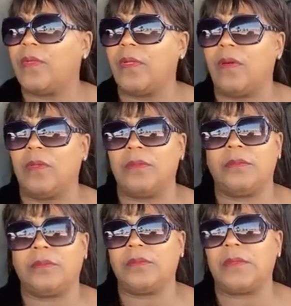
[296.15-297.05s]
you know,
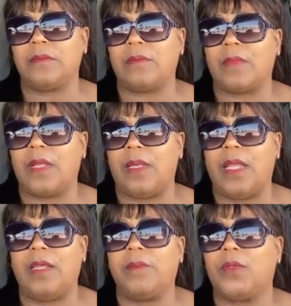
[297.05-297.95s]

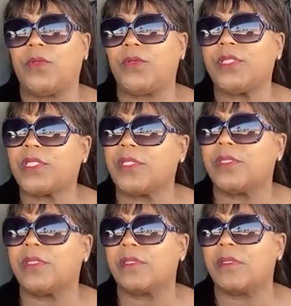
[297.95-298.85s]
label
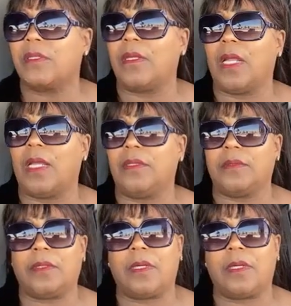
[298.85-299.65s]
Christians Like,